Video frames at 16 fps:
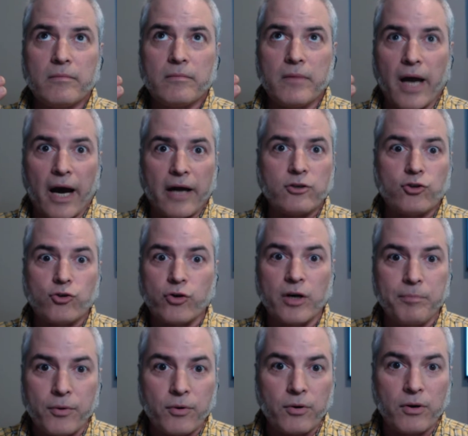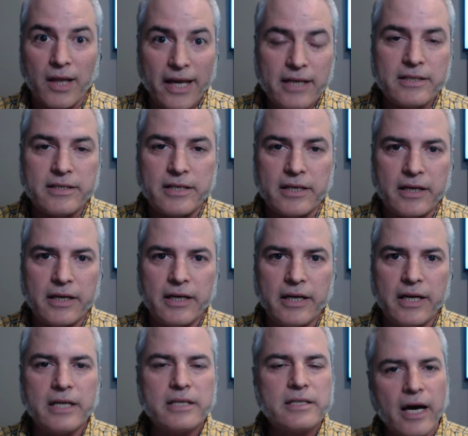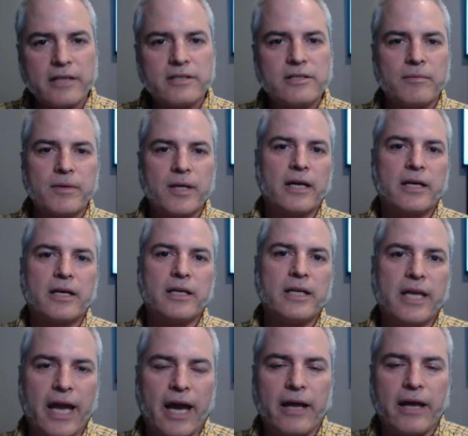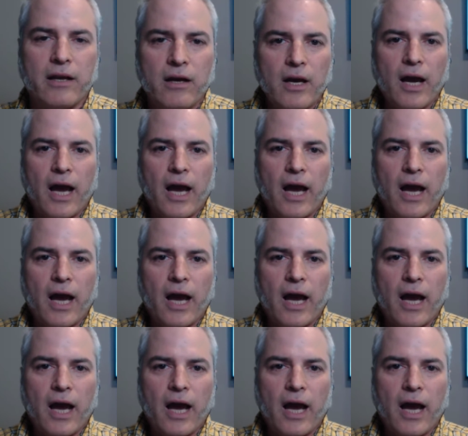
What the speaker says: got triple glazing in it is not something I can get